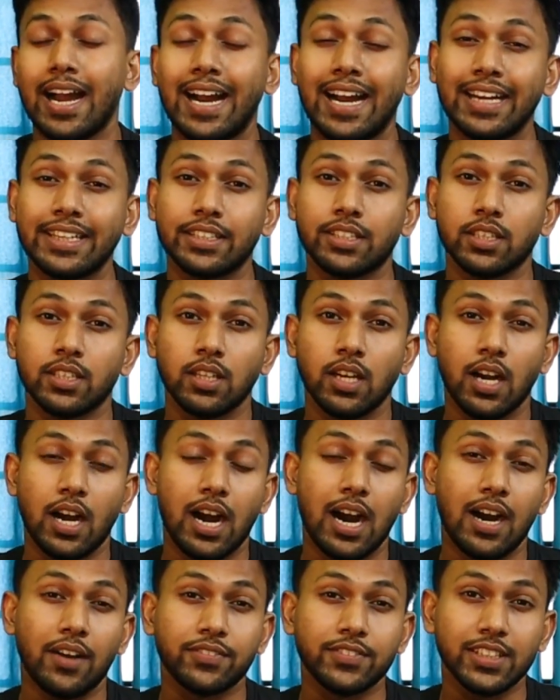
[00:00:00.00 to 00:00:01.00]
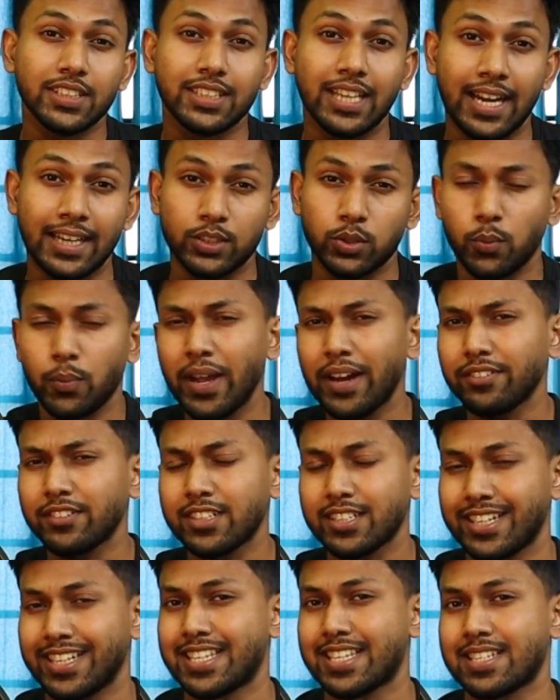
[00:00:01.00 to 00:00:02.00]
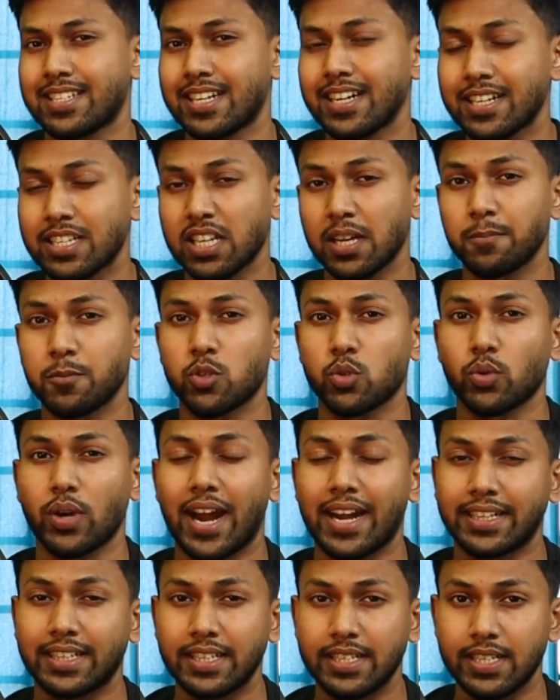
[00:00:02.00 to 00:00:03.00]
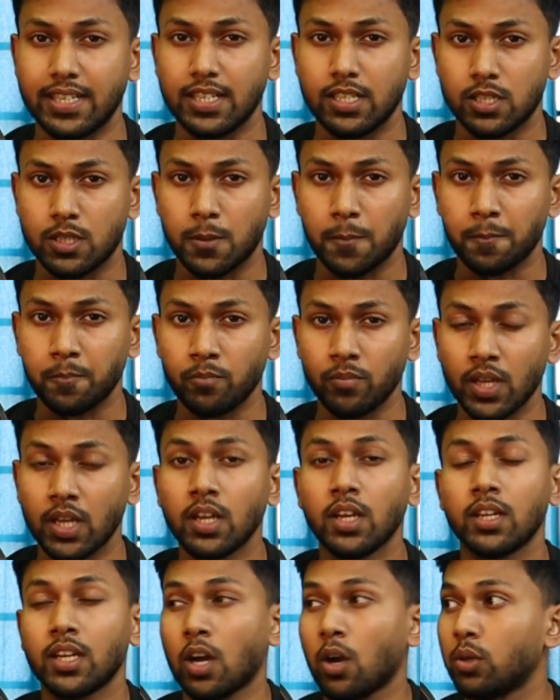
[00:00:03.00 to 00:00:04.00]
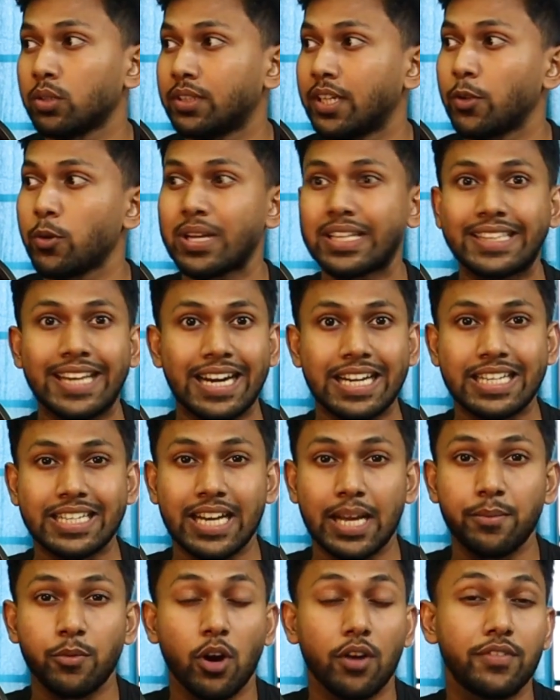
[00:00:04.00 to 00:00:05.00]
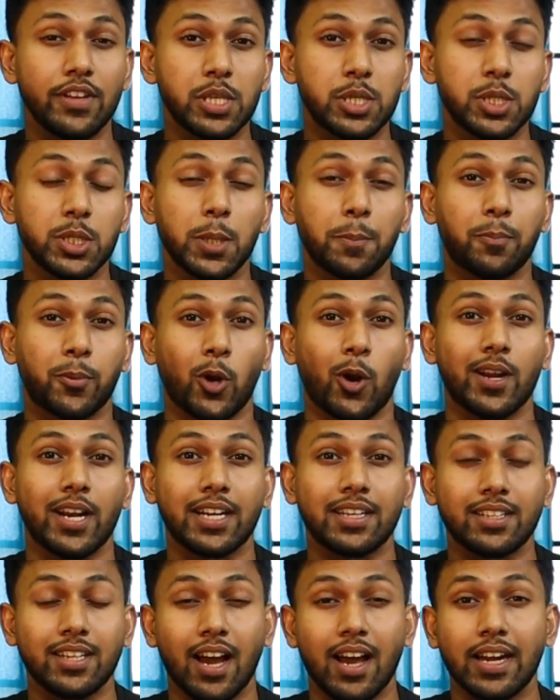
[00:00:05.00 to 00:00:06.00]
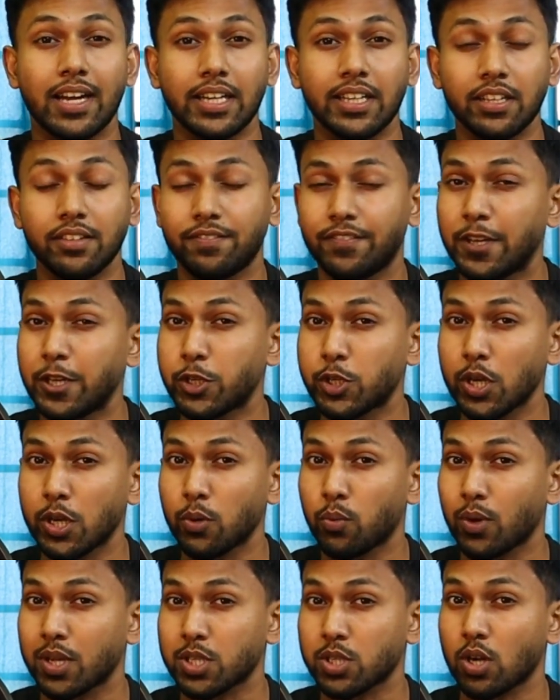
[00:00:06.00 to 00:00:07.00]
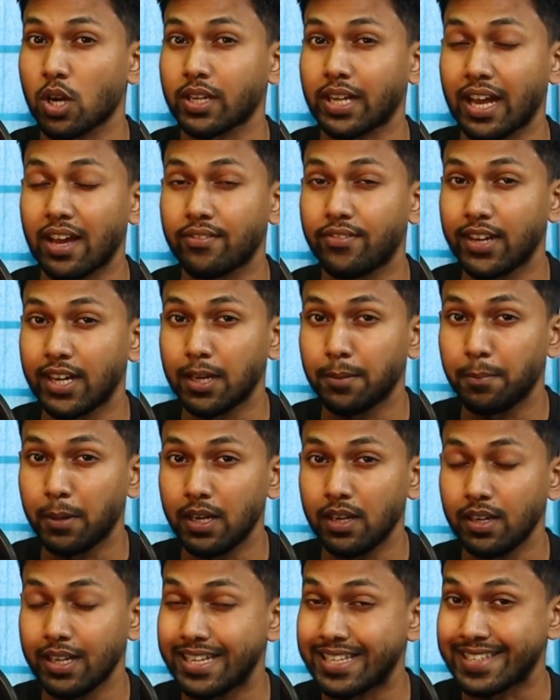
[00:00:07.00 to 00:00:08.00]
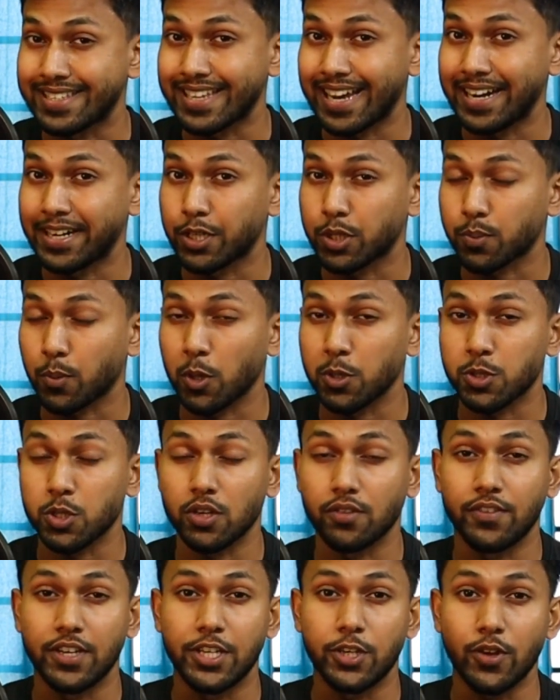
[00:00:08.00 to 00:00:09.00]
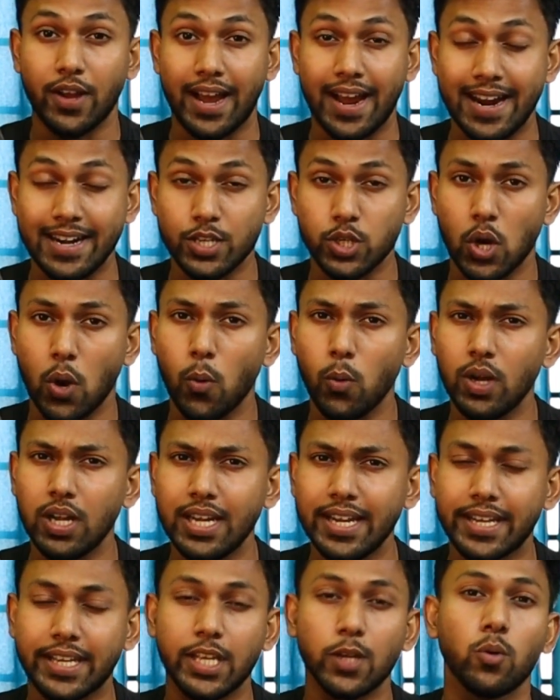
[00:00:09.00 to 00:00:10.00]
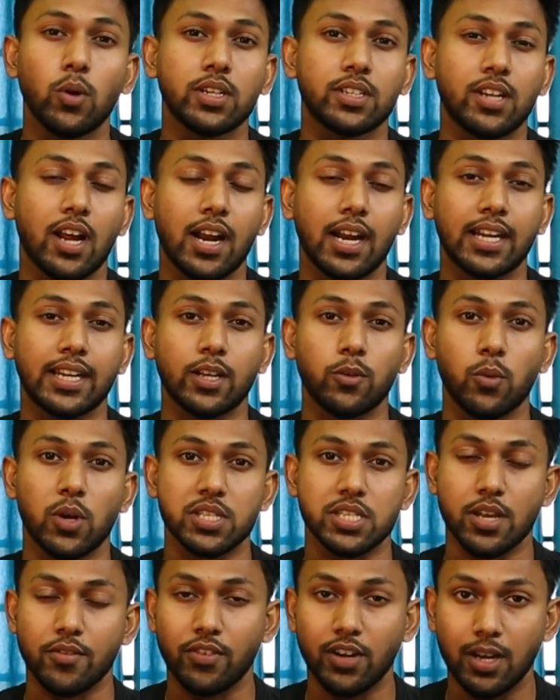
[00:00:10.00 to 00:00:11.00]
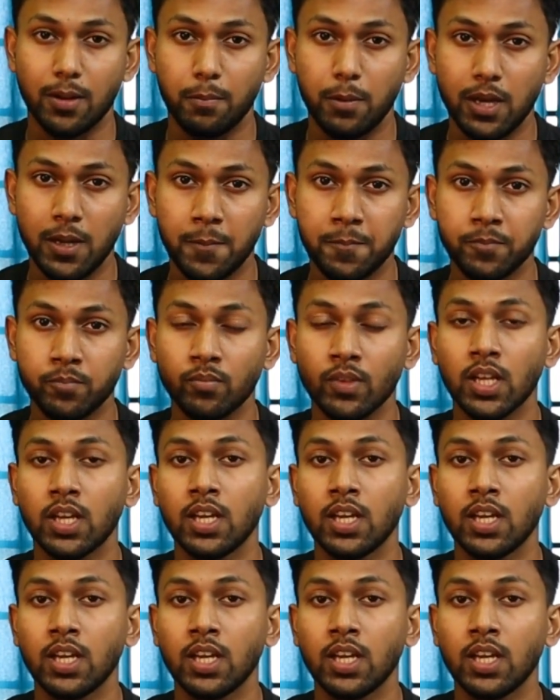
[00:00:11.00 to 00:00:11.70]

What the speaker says: and after that we have tested some strategies. Now during that time, obviously the product targeting feature was not available inside sponsored video ads, only keyword targeting was available,